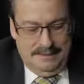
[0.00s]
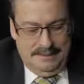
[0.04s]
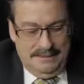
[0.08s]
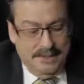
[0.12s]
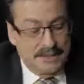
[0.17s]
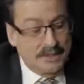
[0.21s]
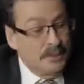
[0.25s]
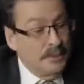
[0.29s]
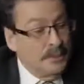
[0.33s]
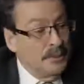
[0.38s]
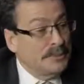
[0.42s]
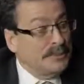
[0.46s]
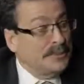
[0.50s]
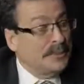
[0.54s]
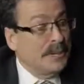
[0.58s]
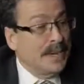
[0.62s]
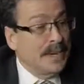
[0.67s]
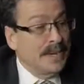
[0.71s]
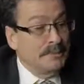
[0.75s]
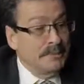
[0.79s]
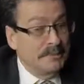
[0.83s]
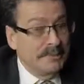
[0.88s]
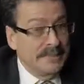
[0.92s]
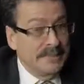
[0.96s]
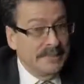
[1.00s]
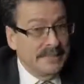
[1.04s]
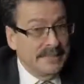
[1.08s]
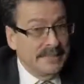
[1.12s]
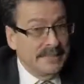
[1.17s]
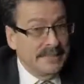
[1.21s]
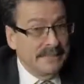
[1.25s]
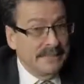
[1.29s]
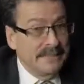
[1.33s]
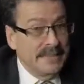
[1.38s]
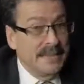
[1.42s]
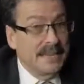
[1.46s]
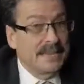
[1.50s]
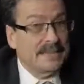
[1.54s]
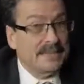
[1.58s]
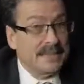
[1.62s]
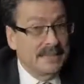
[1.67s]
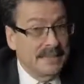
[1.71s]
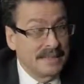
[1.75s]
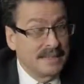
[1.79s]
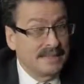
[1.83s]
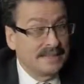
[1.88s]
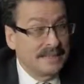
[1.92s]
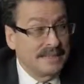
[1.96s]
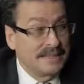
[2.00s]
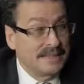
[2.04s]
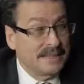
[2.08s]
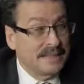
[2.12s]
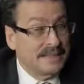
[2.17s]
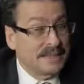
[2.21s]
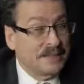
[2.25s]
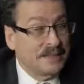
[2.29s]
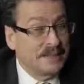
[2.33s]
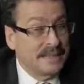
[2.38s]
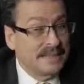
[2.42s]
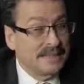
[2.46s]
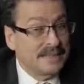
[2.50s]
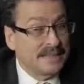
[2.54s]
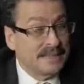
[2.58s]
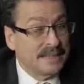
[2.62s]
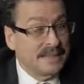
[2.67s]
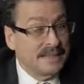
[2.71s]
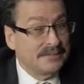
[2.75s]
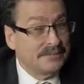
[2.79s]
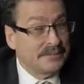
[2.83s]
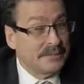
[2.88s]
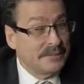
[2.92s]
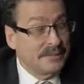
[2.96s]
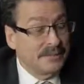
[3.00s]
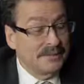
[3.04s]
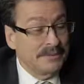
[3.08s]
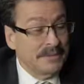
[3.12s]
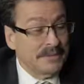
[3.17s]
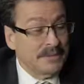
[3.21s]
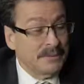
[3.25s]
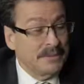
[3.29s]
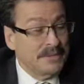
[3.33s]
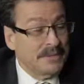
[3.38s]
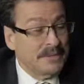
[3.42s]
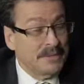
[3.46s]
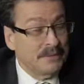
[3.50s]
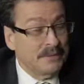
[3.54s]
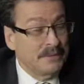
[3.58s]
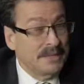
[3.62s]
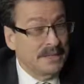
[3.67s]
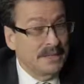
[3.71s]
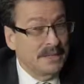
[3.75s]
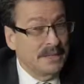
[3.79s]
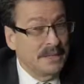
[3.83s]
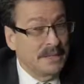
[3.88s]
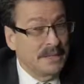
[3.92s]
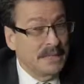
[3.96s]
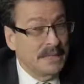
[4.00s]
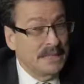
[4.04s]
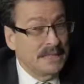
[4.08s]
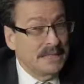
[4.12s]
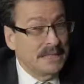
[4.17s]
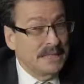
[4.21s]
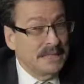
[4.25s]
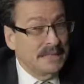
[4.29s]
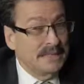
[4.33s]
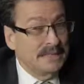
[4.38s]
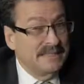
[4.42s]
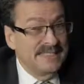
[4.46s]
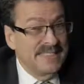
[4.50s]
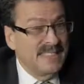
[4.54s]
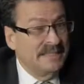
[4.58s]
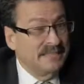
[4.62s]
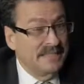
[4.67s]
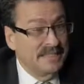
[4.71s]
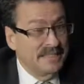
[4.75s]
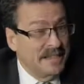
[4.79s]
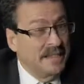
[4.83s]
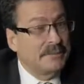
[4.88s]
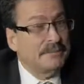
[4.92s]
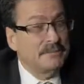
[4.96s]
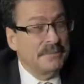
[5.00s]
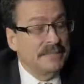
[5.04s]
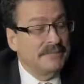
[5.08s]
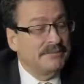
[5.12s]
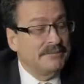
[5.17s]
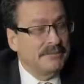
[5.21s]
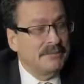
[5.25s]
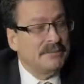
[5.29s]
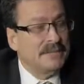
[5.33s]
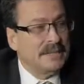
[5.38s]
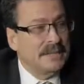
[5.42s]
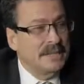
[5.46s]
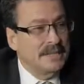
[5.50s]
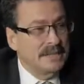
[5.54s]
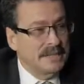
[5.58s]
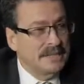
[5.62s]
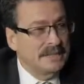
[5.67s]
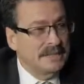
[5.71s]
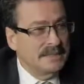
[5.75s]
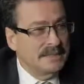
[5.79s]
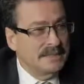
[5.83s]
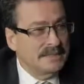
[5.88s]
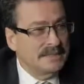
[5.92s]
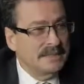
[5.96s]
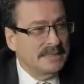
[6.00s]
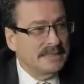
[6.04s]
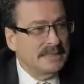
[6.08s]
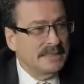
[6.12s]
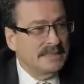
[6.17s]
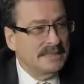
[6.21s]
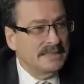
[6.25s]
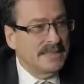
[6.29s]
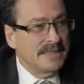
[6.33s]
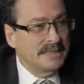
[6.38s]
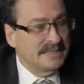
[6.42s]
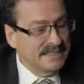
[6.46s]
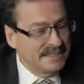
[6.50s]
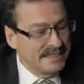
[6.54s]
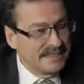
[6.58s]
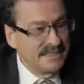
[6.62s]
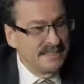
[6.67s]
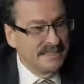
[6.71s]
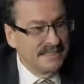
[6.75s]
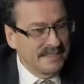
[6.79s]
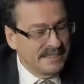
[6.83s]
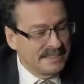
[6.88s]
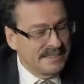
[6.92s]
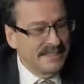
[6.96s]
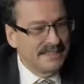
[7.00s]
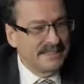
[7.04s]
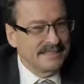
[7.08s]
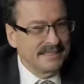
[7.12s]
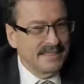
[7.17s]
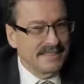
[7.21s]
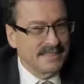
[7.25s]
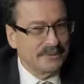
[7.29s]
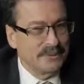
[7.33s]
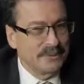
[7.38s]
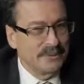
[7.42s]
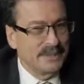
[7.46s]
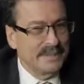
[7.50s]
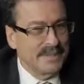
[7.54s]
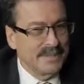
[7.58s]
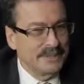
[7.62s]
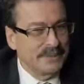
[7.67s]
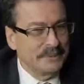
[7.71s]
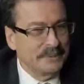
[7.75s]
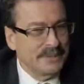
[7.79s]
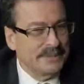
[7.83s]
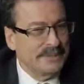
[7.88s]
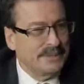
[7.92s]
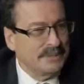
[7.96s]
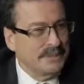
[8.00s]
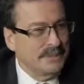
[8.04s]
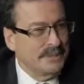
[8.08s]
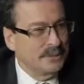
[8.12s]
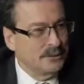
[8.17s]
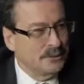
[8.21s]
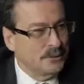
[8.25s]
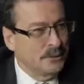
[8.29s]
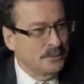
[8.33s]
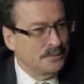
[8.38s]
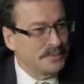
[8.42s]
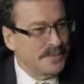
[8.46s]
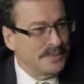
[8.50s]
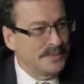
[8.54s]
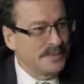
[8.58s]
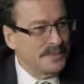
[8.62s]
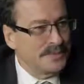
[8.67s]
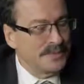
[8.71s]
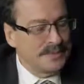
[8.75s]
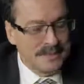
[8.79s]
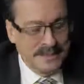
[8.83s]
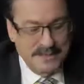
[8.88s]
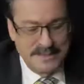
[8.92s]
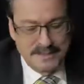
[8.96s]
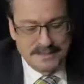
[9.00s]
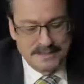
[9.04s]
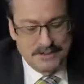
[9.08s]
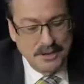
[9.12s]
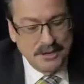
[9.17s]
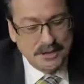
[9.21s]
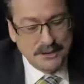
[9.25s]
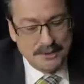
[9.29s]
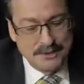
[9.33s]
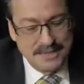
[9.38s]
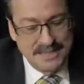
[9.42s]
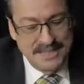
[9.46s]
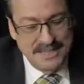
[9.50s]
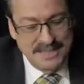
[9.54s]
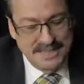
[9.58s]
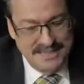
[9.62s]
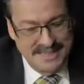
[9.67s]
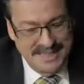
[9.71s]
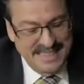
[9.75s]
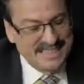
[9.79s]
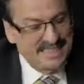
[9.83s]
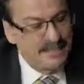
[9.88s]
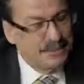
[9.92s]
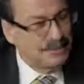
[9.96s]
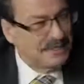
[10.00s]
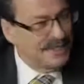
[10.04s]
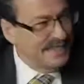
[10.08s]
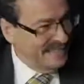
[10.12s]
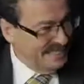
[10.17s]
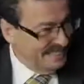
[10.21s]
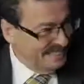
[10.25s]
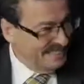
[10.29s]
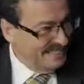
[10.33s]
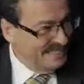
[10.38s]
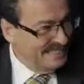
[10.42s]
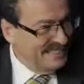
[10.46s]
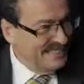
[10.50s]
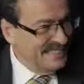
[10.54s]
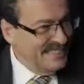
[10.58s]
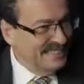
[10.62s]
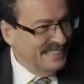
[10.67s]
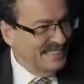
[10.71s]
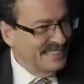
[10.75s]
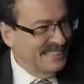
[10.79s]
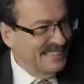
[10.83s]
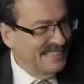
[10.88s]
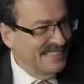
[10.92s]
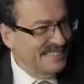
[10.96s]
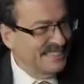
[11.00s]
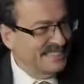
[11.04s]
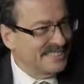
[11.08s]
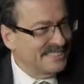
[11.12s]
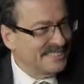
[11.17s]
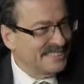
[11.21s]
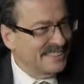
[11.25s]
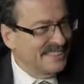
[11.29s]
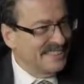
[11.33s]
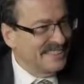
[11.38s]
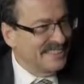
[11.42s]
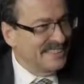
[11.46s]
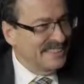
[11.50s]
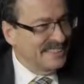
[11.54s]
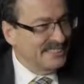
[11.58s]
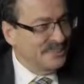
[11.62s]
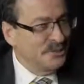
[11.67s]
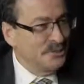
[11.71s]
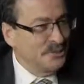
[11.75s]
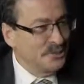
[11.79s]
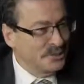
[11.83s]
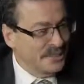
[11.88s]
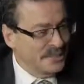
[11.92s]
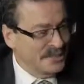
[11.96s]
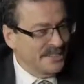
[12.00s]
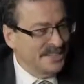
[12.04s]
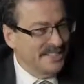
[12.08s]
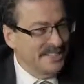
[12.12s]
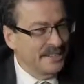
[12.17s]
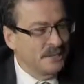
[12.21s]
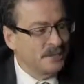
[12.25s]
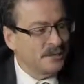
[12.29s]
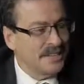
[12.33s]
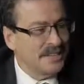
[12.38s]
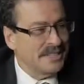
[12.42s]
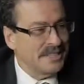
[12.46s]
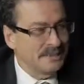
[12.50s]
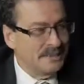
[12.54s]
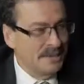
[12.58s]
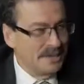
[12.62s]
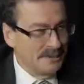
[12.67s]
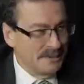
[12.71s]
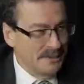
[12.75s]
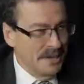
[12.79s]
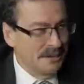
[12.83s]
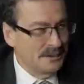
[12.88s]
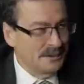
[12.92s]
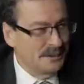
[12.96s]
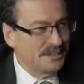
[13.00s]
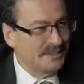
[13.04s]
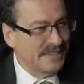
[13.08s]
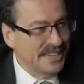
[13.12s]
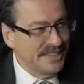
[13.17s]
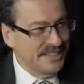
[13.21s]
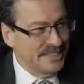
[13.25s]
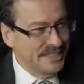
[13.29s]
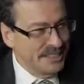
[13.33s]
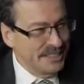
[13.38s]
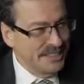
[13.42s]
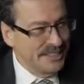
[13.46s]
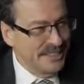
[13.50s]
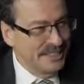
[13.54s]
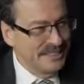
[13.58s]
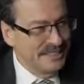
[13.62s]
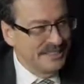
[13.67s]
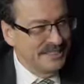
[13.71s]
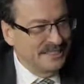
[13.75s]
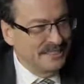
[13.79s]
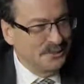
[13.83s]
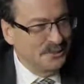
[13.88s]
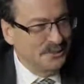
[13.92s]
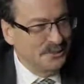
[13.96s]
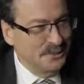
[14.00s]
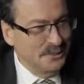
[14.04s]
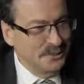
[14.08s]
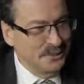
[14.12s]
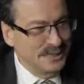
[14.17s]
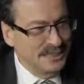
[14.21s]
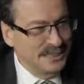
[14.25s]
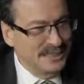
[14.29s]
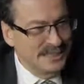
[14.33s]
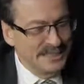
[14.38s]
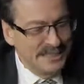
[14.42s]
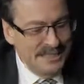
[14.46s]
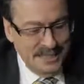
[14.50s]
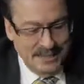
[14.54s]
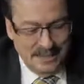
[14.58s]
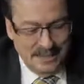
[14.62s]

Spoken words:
This kilometer high building has elevators which have travels which were never done before. And I still think that doing it with steel ropes is not really that great. It uses an incredible amount of energy to do it,